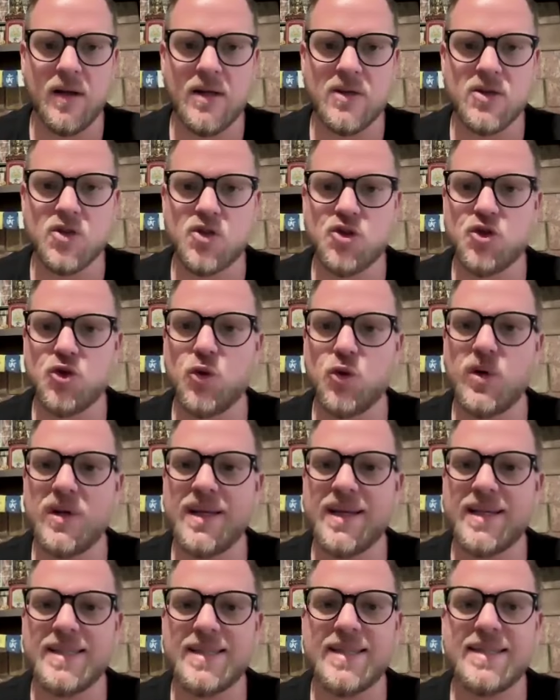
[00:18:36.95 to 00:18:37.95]
as
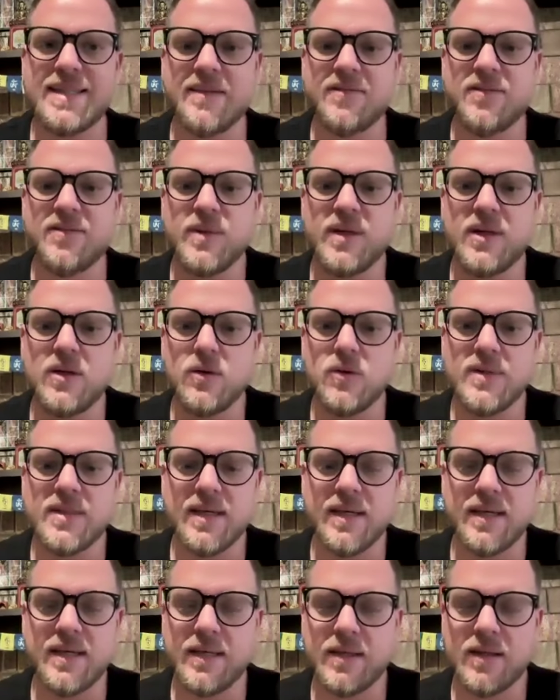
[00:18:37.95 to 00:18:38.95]
truly existing from their own
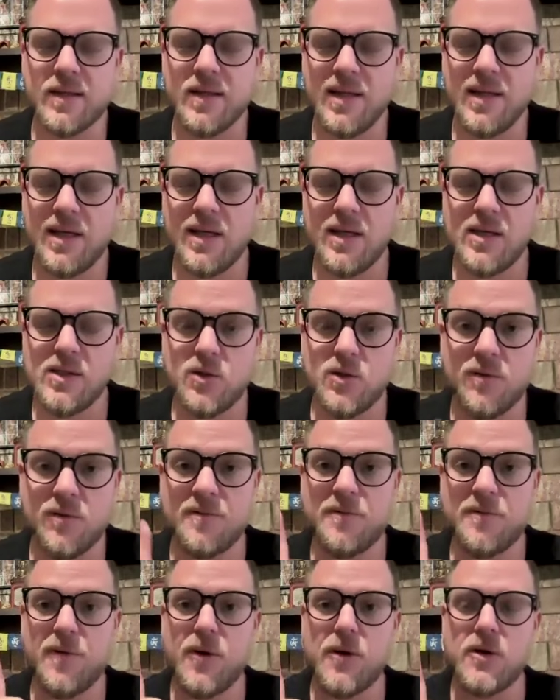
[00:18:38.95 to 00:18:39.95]
side. So
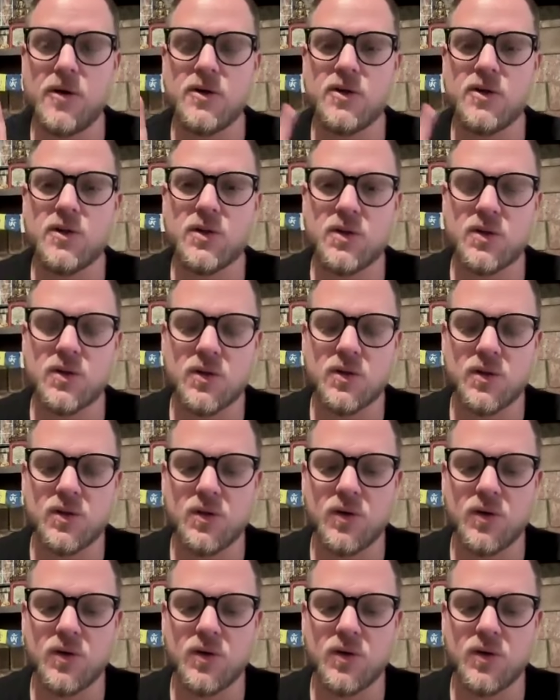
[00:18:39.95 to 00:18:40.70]
first,